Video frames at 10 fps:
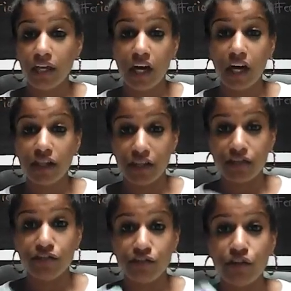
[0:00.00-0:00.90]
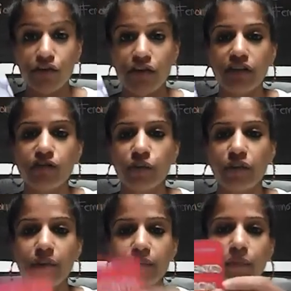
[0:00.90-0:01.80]
color that's associated with
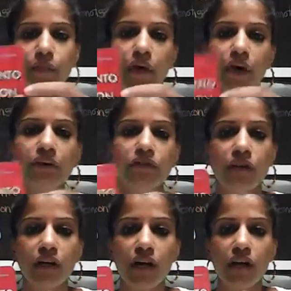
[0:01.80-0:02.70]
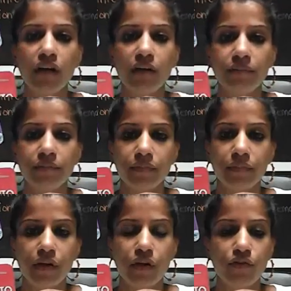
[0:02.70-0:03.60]
it. Okay, so color
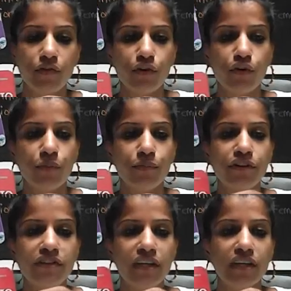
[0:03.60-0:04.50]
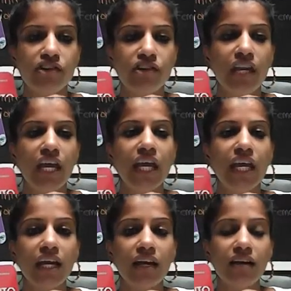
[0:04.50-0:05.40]
for your appreciation
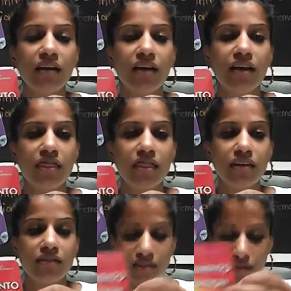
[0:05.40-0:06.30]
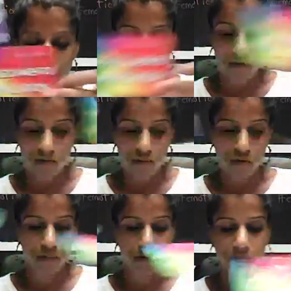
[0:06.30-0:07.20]
in this very
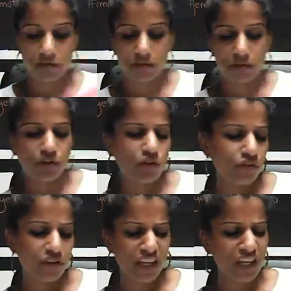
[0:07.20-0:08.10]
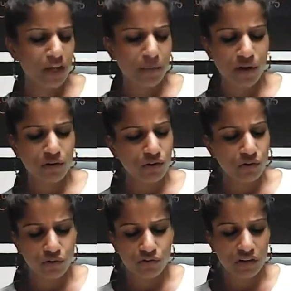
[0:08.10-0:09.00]
moment. You're not thinking about
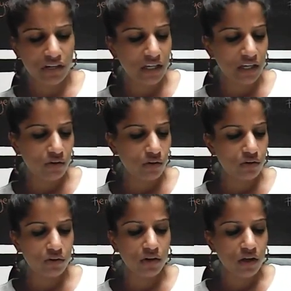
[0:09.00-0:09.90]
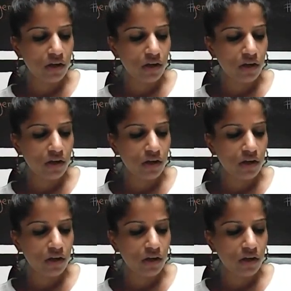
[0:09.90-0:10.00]
usually or